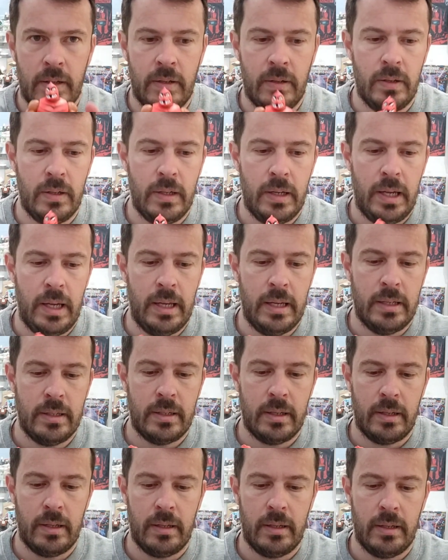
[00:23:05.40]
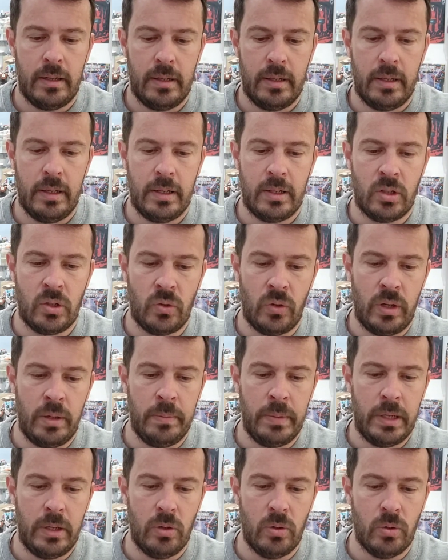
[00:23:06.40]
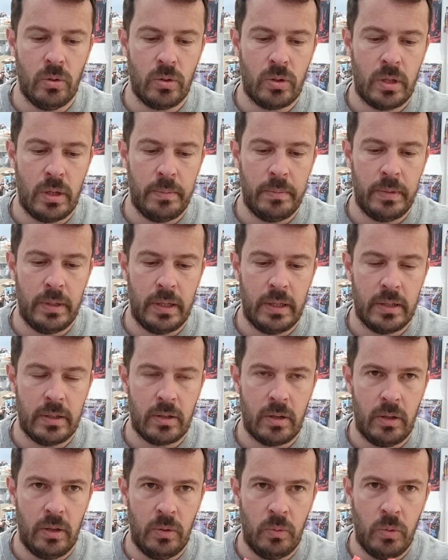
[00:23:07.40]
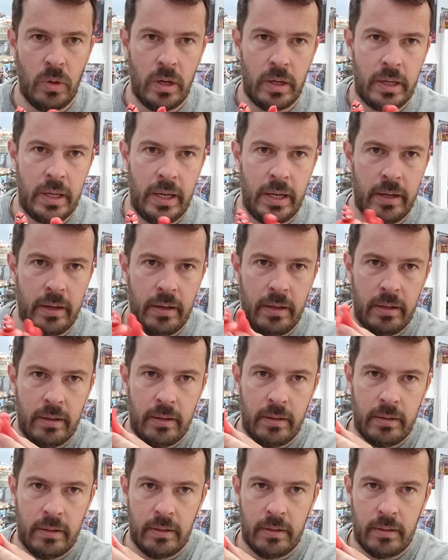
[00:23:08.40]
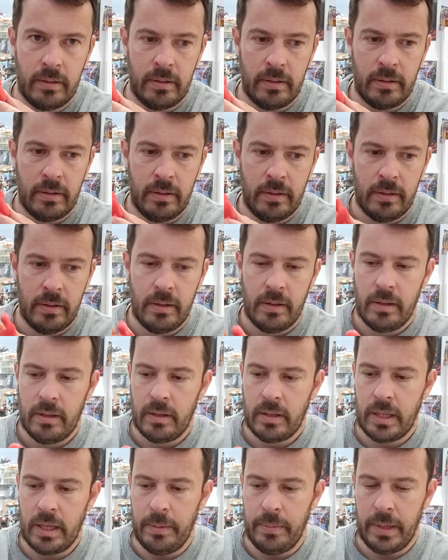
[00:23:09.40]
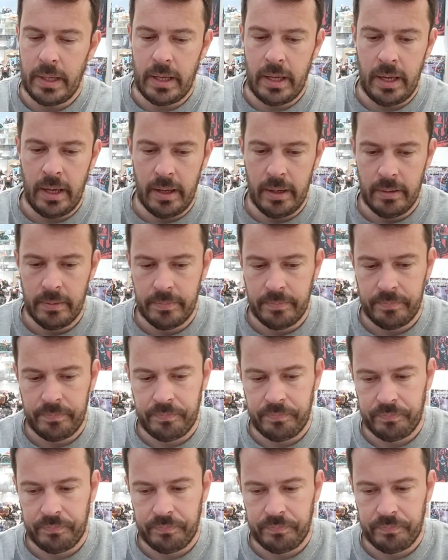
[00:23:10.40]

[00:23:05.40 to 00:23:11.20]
It is extremely awesome. It's got the working gimmick here.